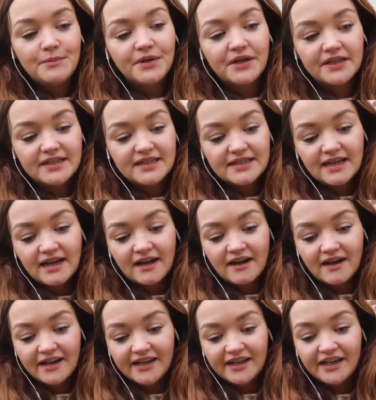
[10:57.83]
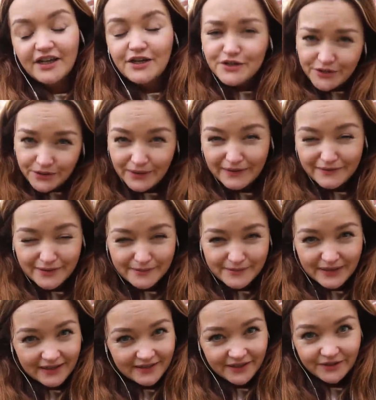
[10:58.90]
because I do have some
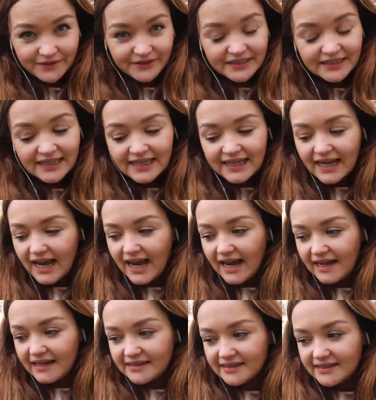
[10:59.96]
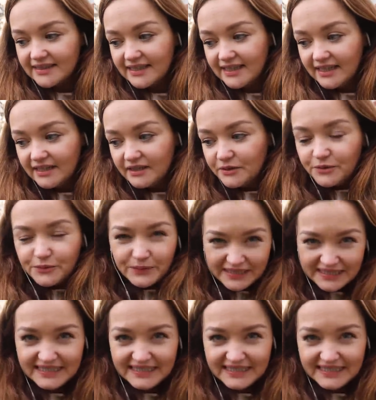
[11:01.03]
sad news and we